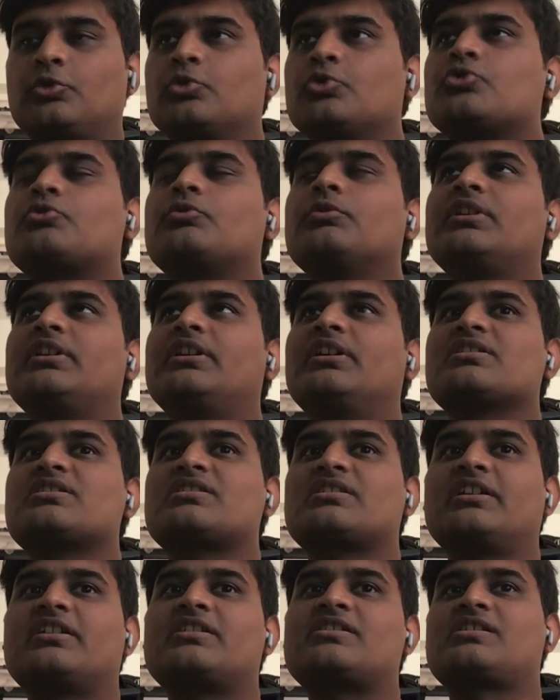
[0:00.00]
Usually,
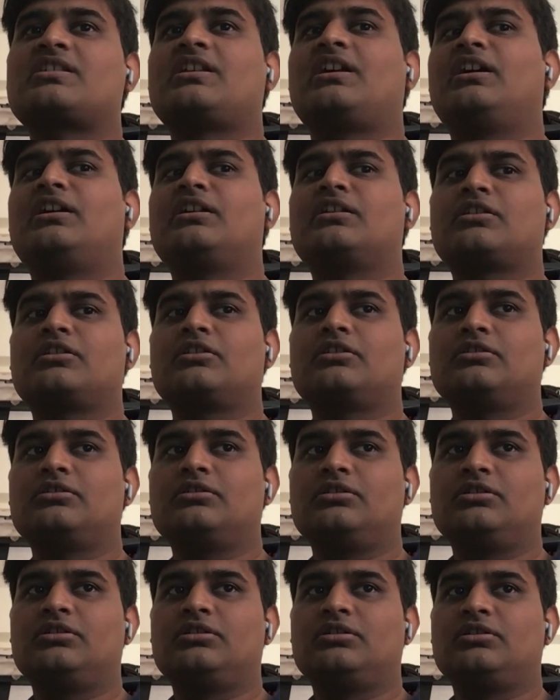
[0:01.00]
assets are
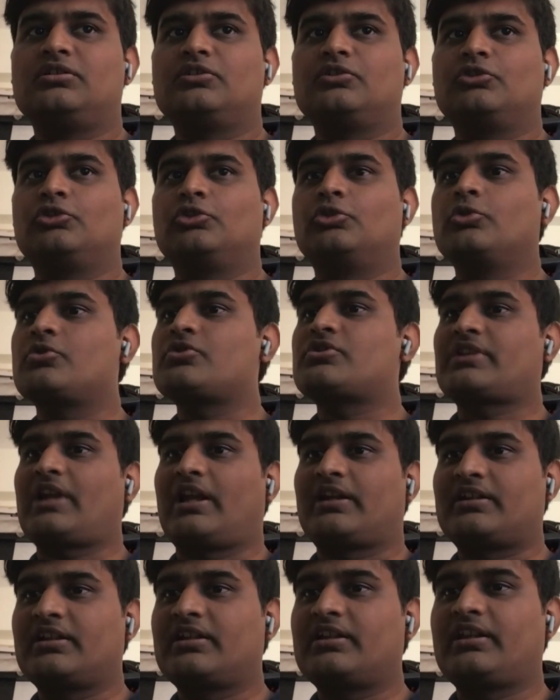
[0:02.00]
those
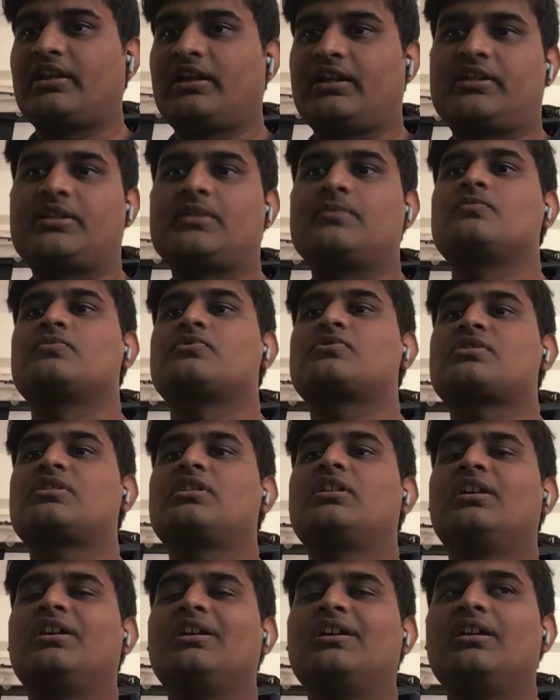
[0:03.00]
category
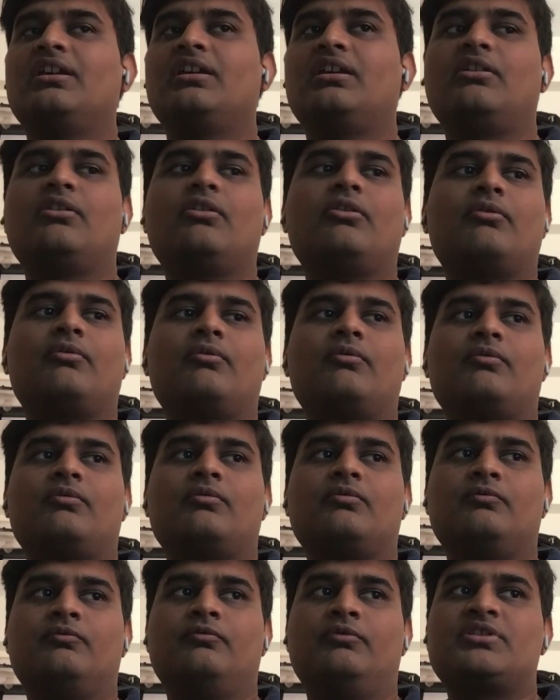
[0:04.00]
items
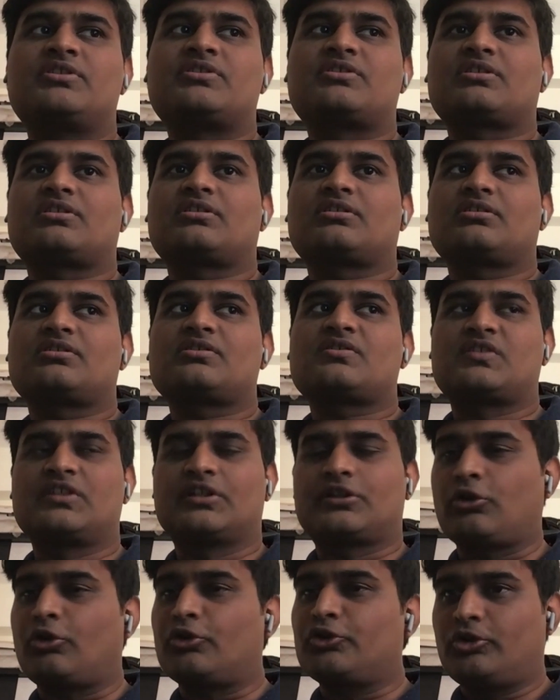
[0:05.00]
which
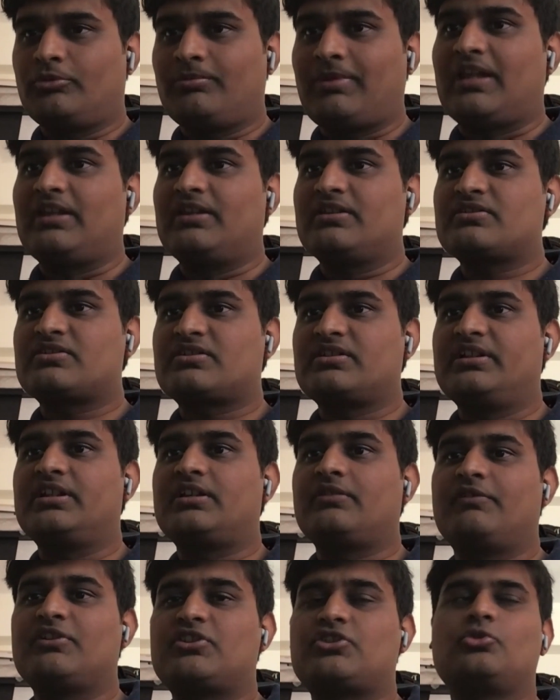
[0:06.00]
sit on your balance
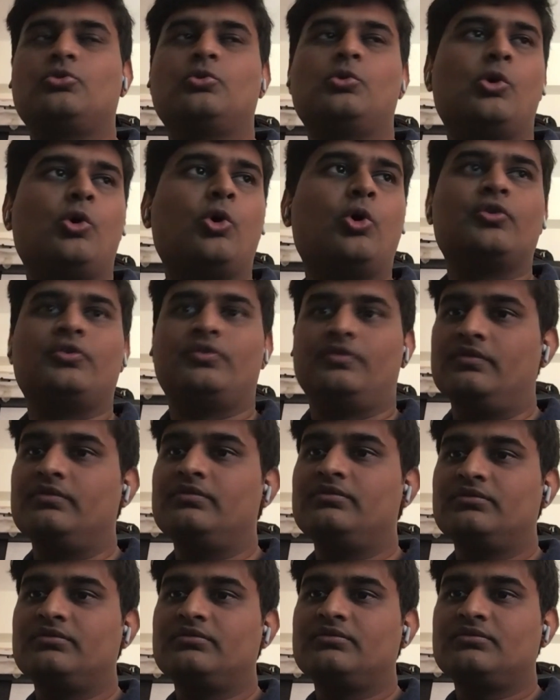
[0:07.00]
sheet, which you
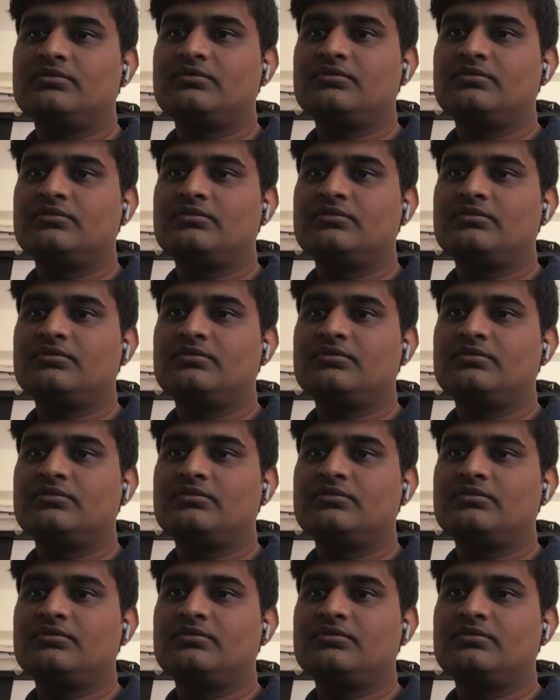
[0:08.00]
own